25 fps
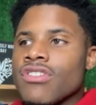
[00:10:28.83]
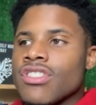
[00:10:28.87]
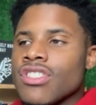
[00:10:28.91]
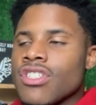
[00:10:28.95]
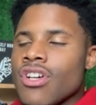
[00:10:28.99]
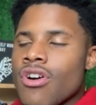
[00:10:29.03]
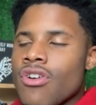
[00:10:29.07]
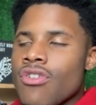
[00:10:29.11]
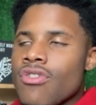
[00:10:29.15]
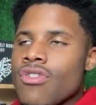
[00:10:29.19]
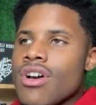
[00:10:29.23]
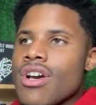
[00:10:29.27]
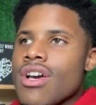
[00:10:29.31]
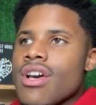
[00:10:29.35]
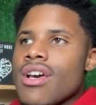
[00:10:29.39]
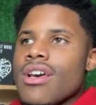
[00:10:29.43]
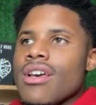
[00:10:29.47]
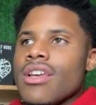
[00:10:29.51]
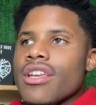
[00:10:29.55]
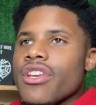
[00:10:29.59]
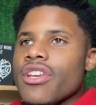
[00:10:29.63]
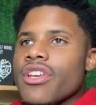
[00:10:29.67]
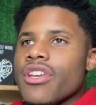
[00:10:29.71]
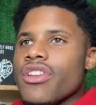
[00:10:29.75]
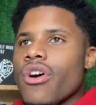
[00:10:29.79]
So,
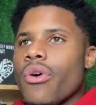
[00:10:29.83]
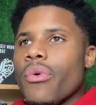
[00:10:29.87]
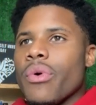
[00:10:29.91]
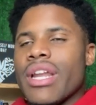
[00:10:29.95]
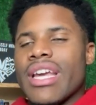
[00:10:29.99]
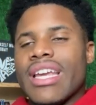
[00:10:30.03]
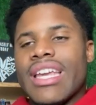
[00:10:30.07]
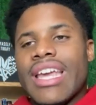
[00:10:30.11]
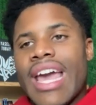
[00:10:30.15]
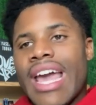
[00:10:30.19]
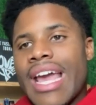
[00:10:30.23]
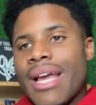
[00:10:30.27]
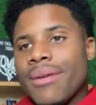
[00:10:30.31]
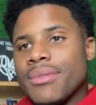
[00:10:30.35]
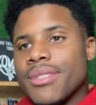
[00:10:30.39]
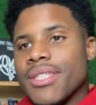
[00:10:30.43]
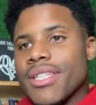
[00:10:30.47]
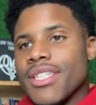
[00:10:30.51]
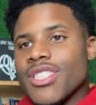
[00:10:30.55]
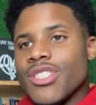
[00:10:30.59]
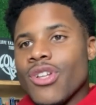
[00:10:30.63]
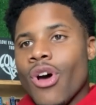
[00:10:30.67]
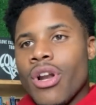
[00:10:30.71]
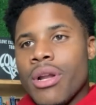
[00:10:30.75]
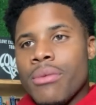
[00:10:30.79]
when it came
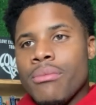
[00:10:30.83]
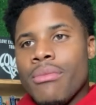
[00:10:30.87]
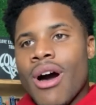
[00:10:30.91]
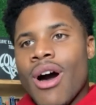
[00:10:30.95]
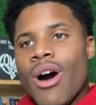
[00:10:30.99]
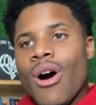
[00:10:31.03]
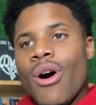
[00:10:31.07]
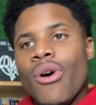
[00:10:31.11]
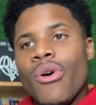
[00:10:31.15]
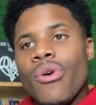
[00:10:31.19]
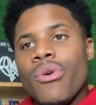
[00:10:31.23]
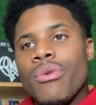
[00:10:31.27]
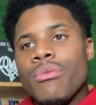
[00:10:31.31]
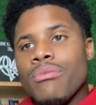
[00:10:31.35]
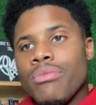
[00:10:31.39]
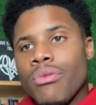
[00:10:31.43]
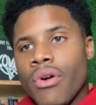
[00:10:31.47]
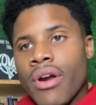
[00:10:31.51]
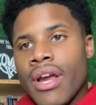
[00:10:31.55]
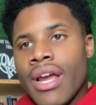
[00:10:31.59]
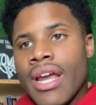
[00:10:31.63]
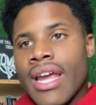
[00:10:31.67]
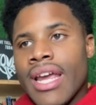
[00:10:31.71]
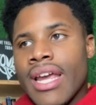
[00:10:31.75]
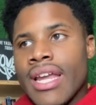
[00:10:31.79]
to starting my own
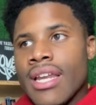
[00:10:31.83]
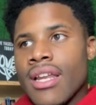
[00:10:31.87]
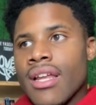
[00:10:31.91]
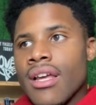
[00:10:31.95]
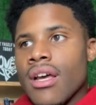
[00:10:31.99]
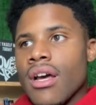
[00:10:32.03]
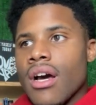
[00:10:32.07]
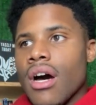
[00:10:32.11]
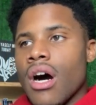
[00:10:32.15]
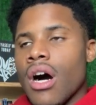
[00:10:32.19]
brand,